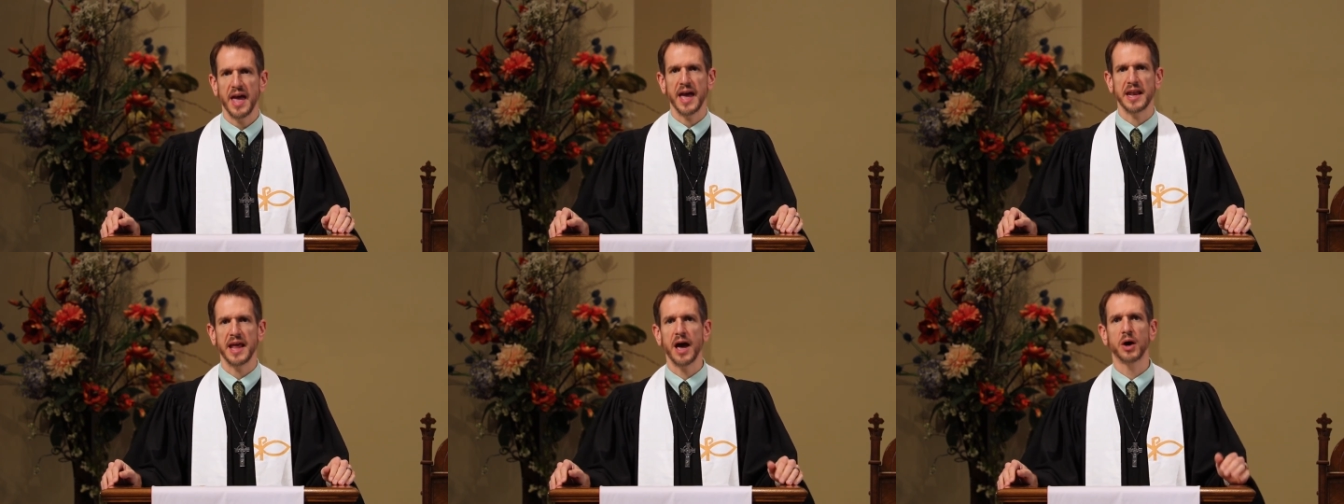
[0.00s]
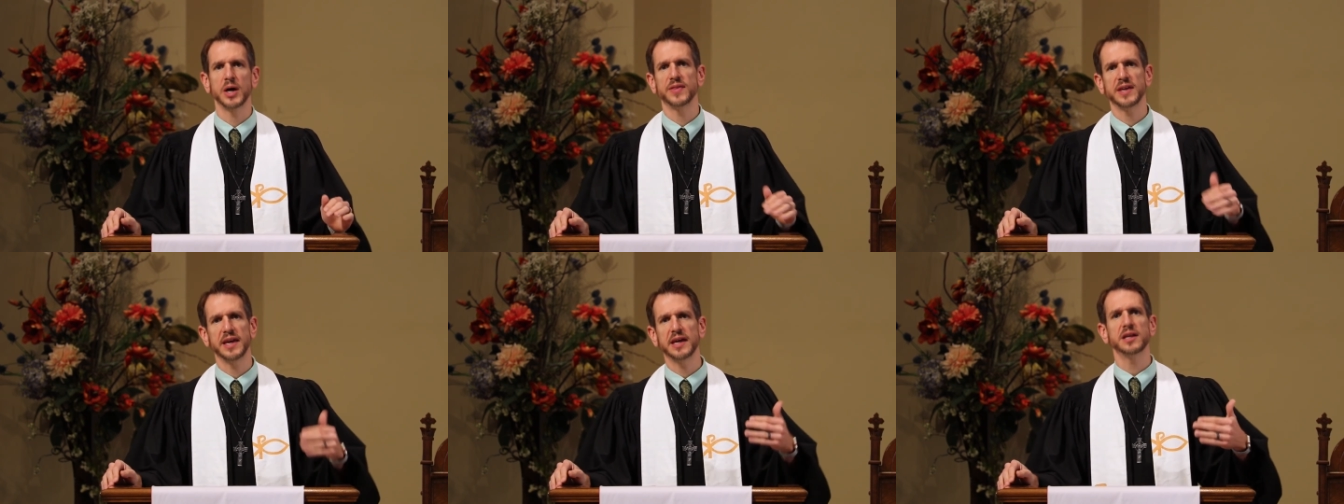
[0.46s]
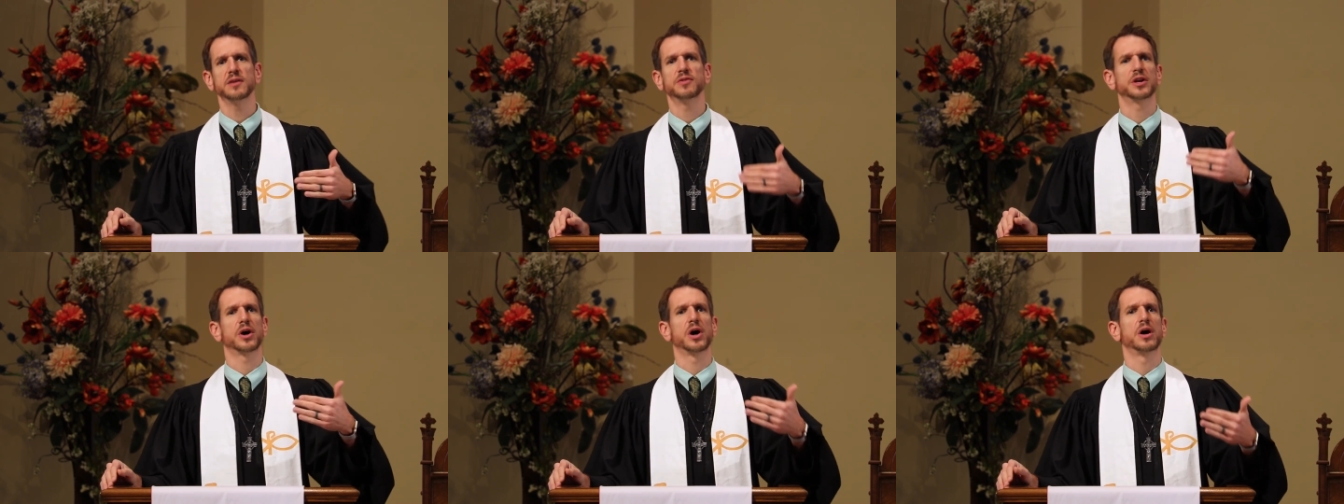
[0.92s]
and how at the end of
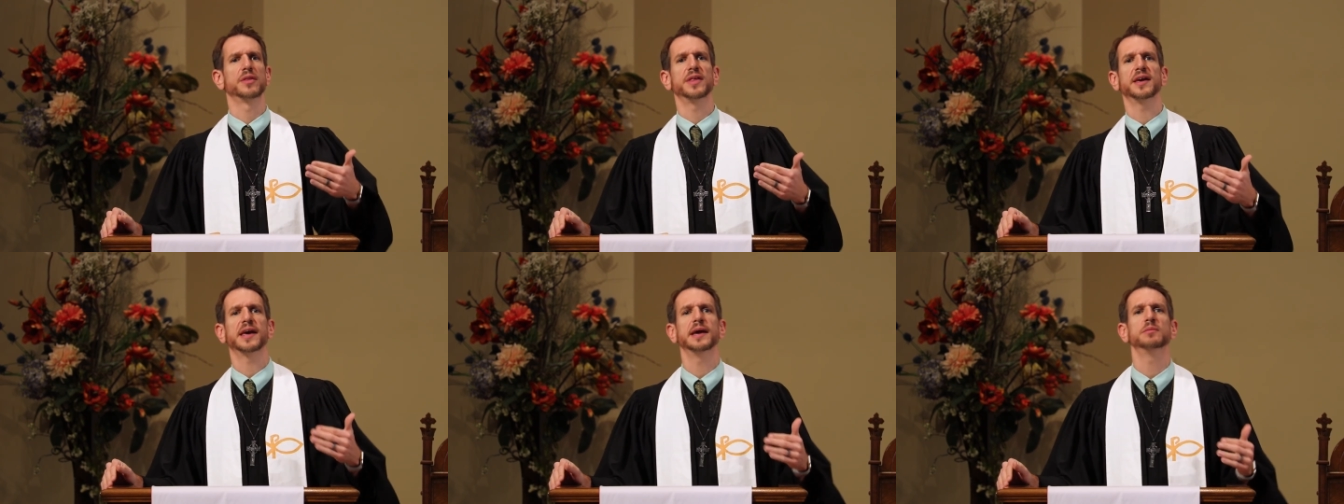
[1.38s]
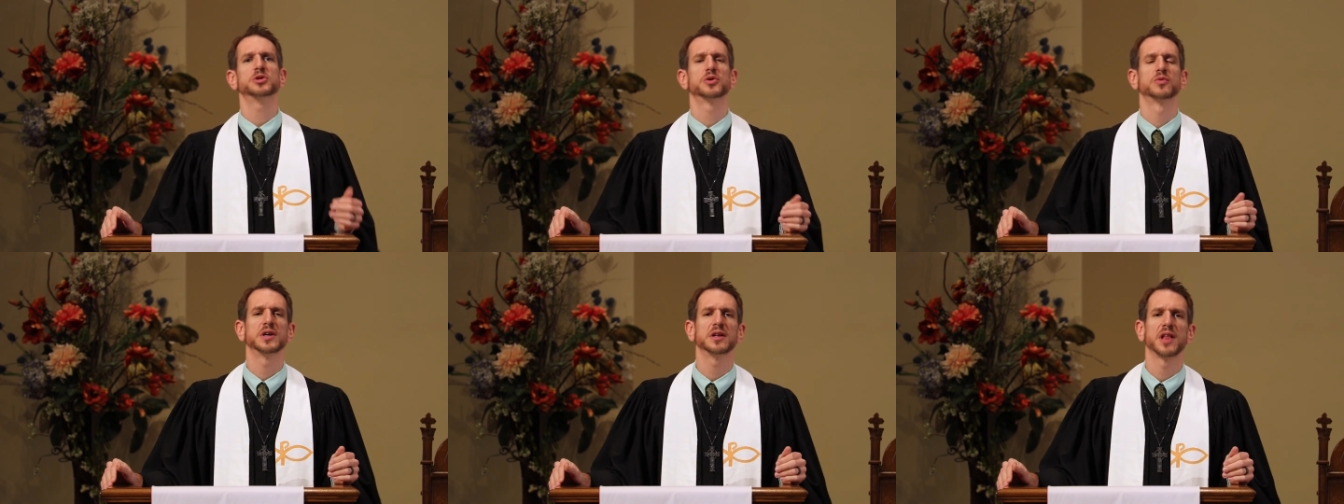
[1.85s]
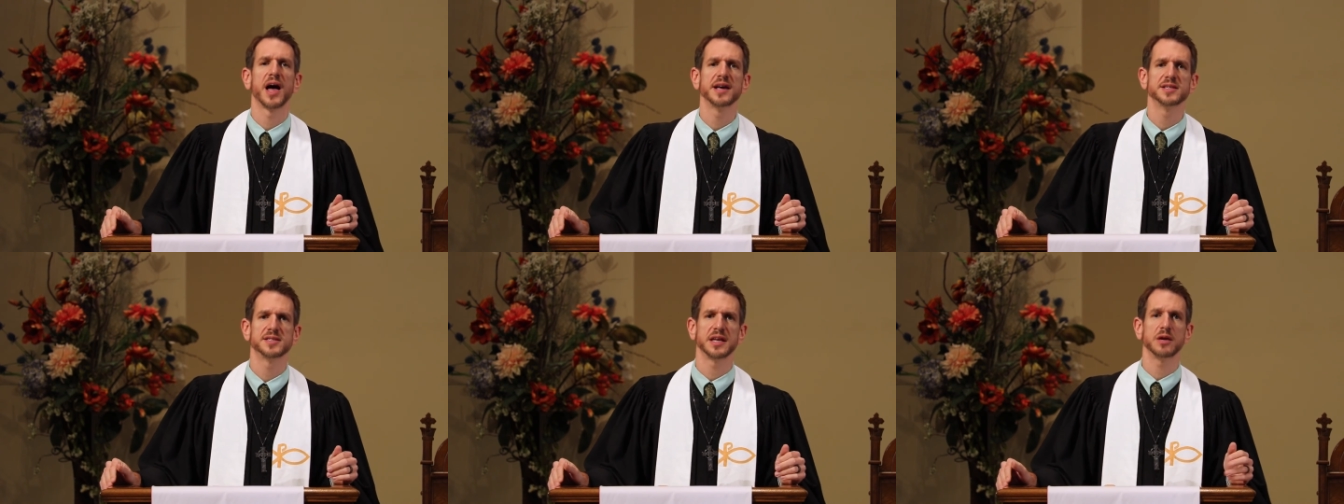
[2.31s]
it all, they came to
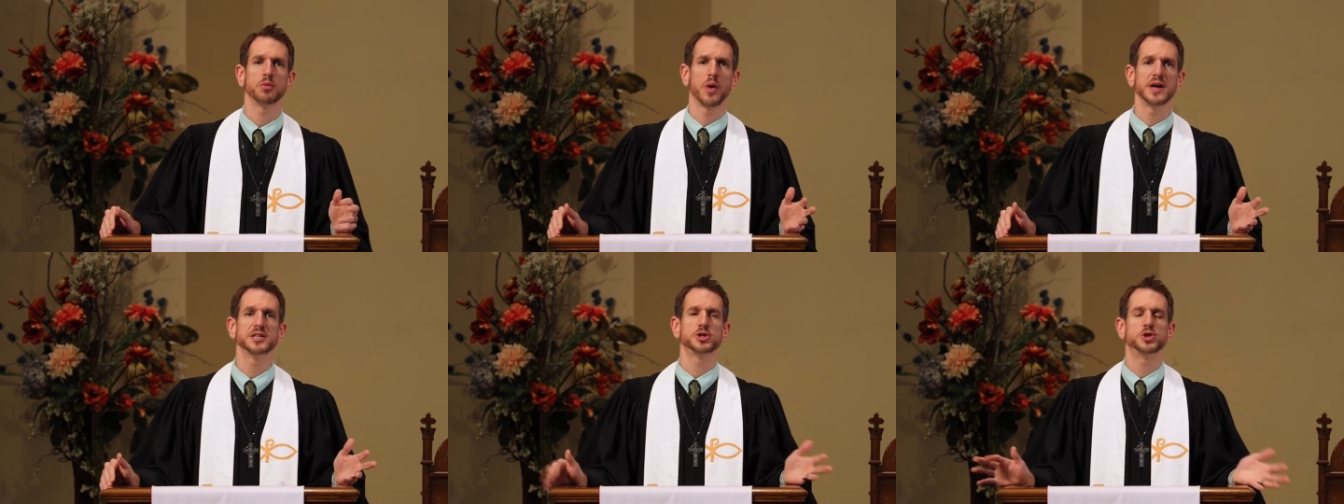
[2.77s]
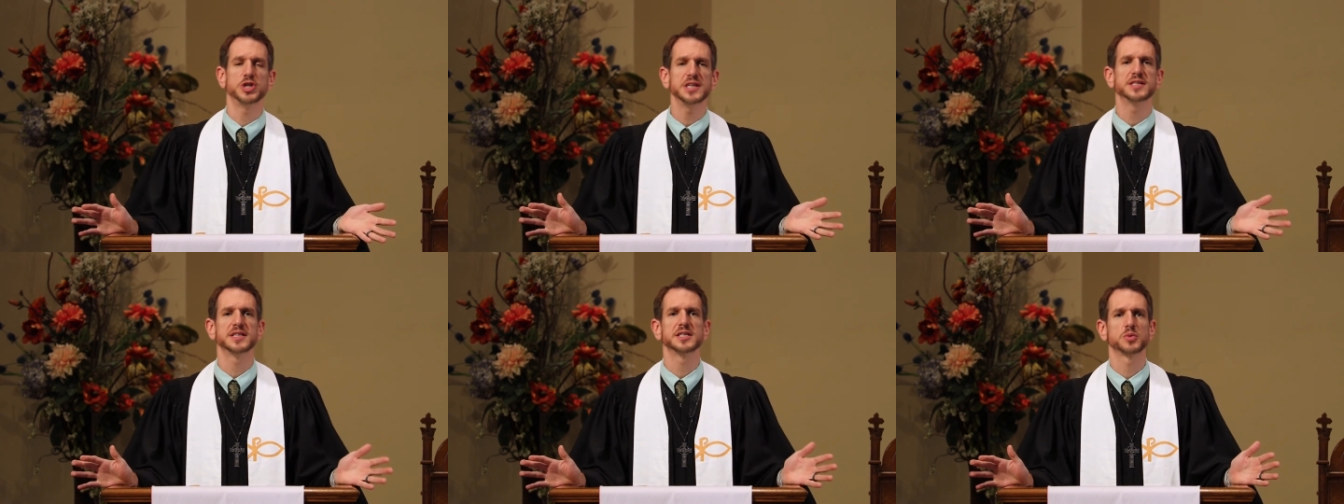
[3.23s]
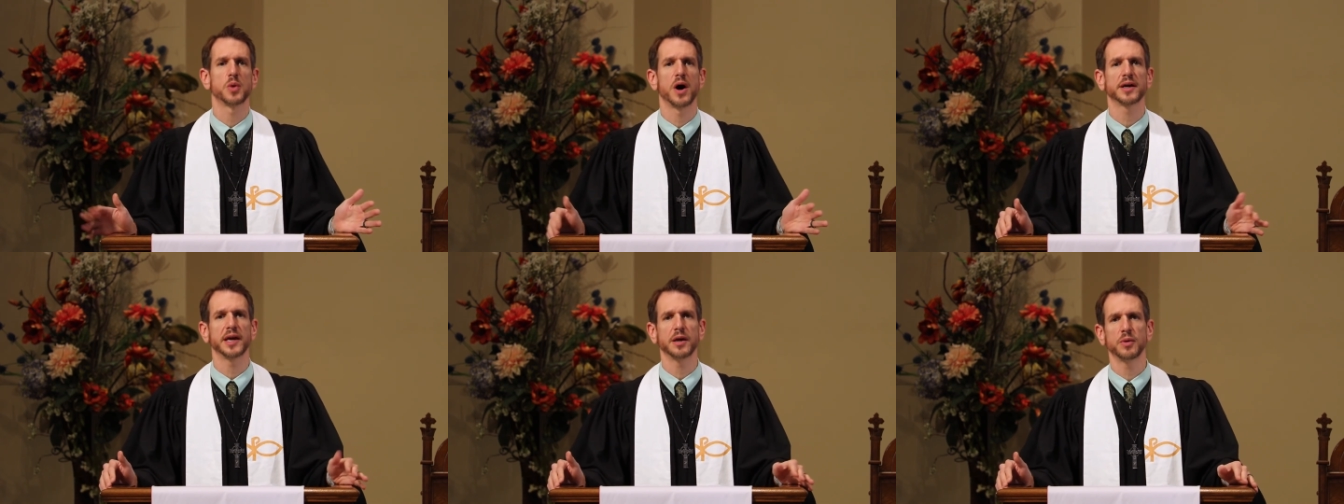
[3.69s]
realize that it was Jesus
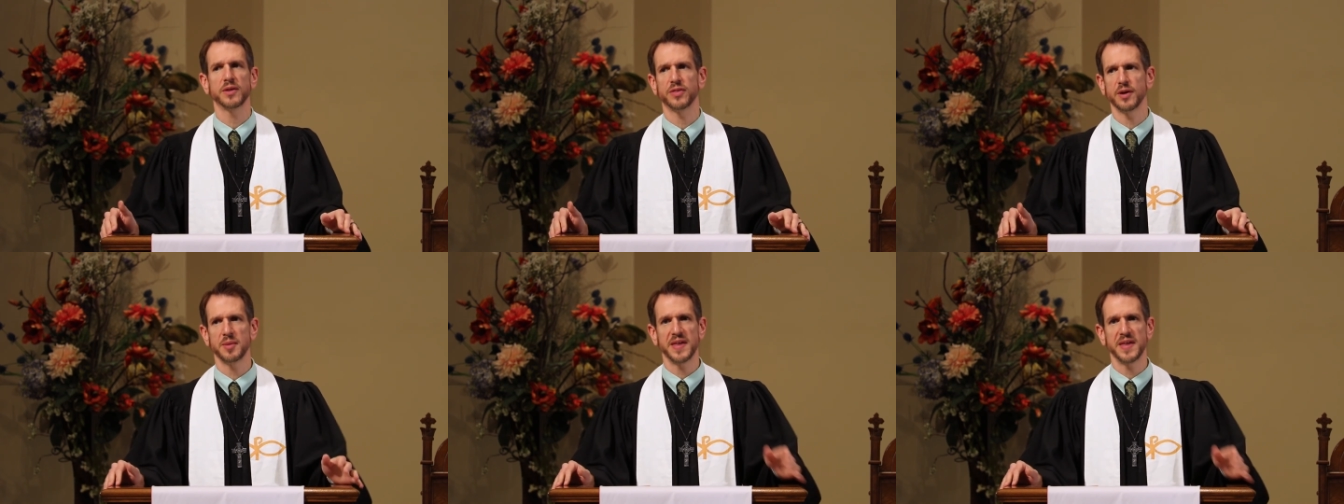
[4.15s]
walking with them.